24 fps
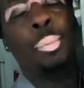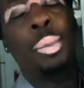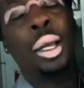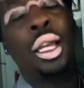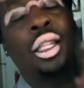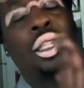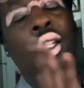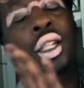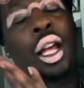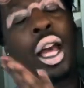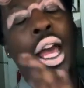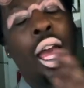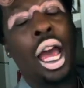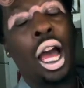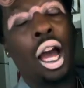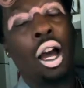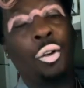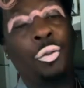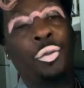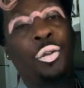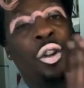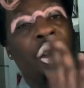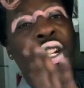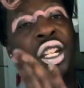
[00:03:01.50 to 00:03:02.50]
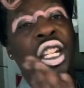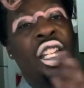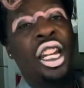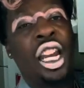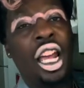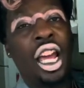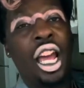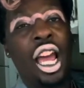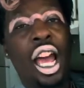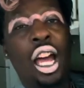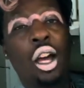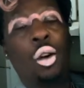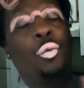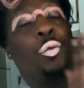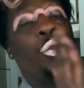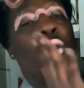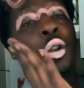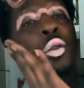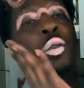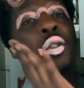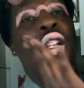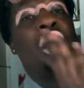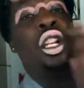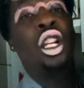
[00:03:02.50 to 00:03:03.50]
me some help for for
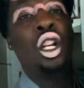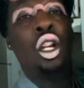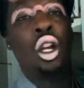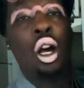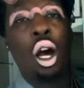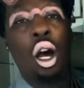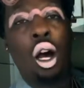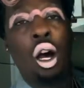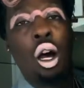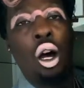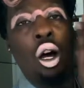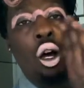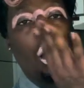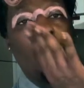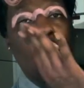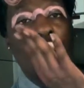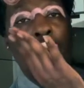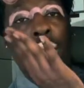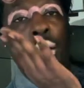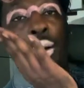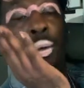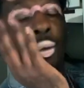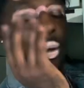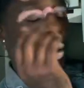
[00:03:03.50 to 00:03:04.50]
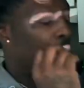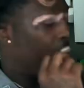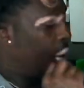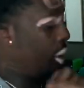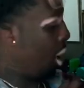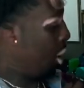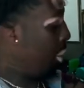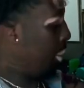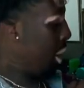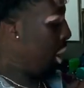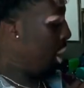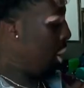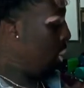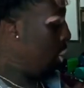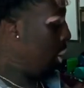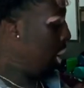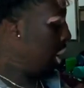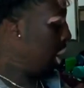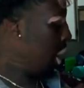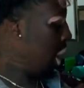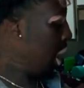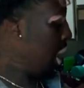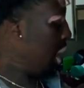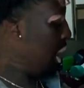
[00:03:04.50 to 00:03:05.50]
uh. Hold on,
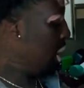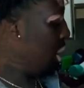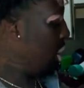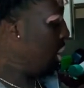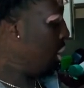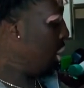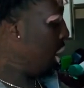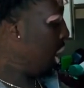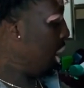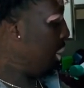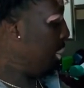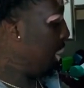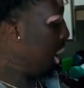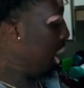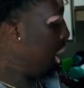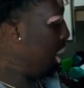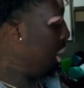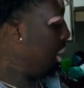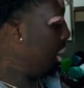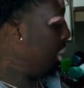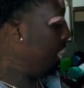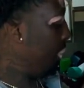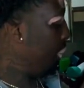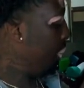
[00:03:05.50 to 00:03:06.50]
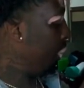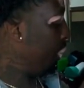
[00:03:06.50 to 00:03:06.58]
what's her Instagram again?